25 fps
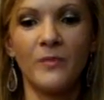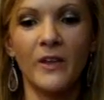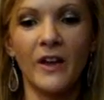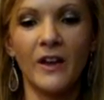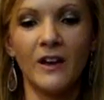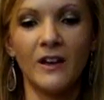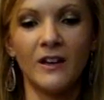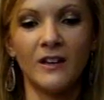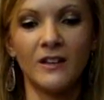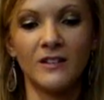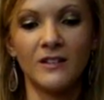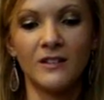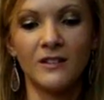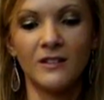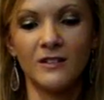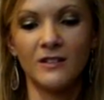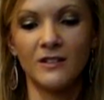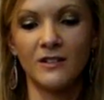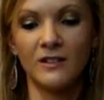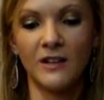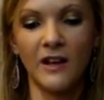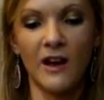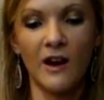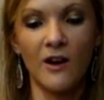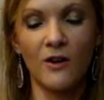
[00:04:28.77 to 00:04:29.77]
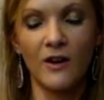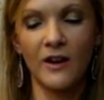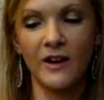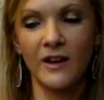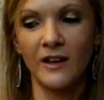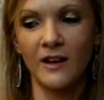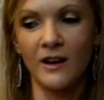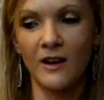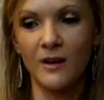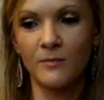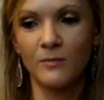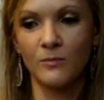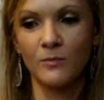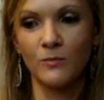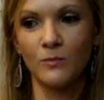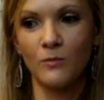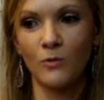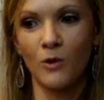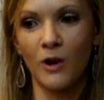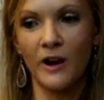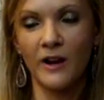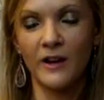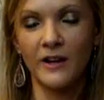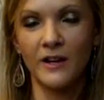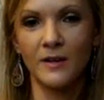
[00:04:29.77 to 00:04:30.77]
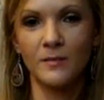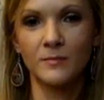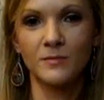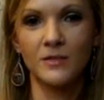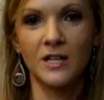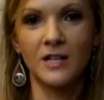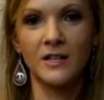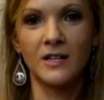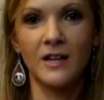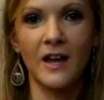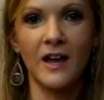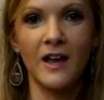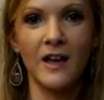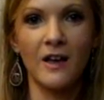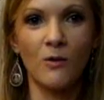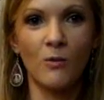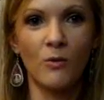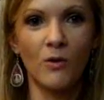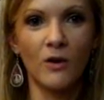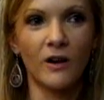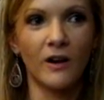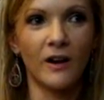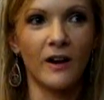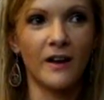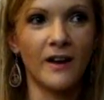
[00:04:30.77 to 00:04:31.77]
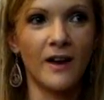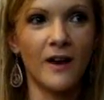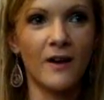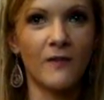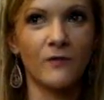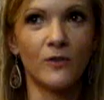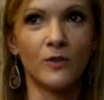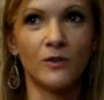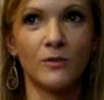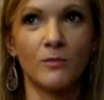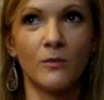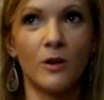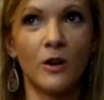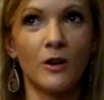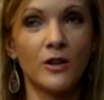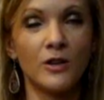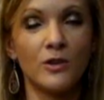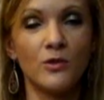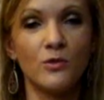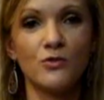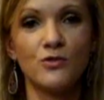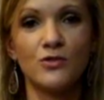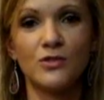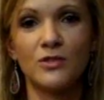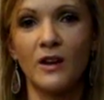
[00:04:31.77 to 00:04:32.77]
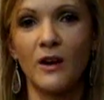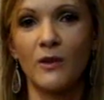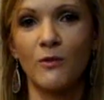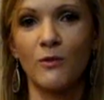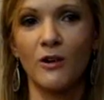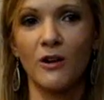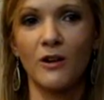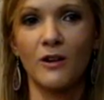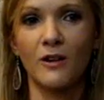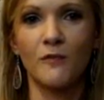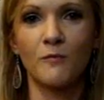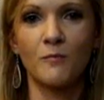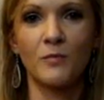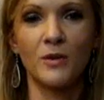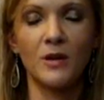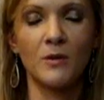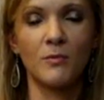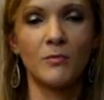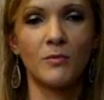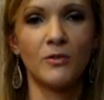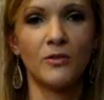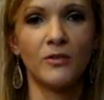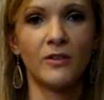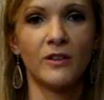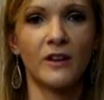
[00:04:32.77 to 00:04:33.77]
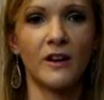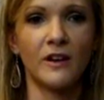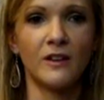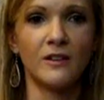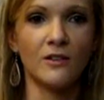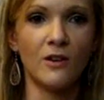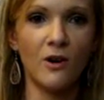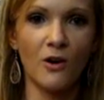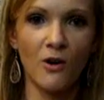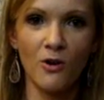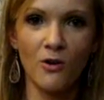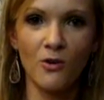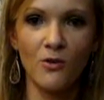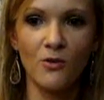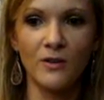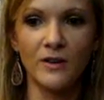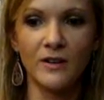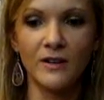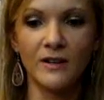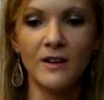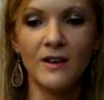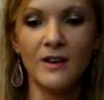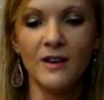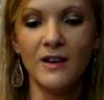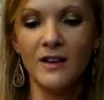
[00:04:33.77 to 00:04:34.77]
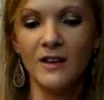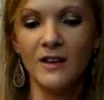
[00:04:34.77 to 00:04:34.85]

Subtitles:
And now I am where I am today, where I have a huge network of people that I know, and